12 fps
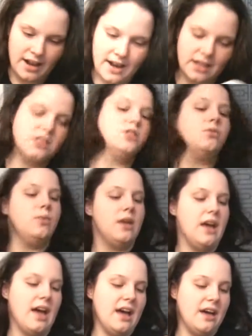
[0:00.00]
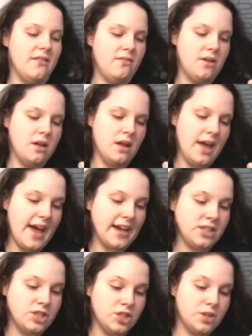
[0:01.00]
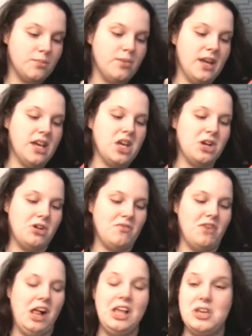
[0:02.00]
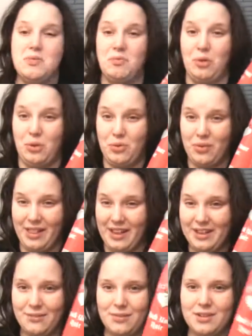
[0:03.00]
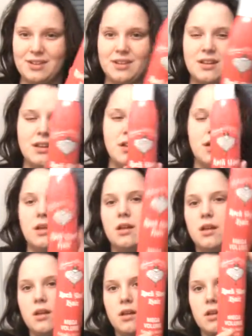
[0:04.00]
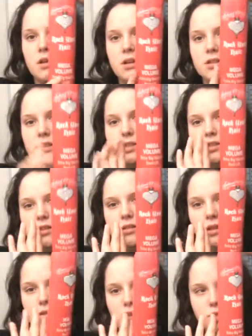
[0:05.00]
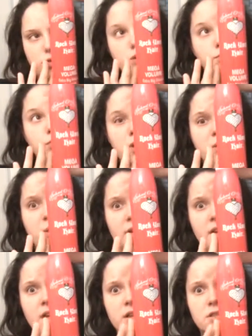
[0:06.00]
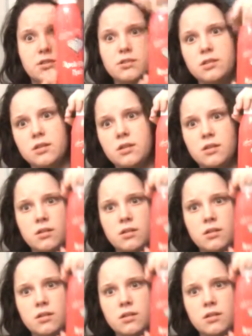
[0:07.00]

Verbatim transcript: Next we have extra big volume root lift. This is actually like, these are pretty big cans.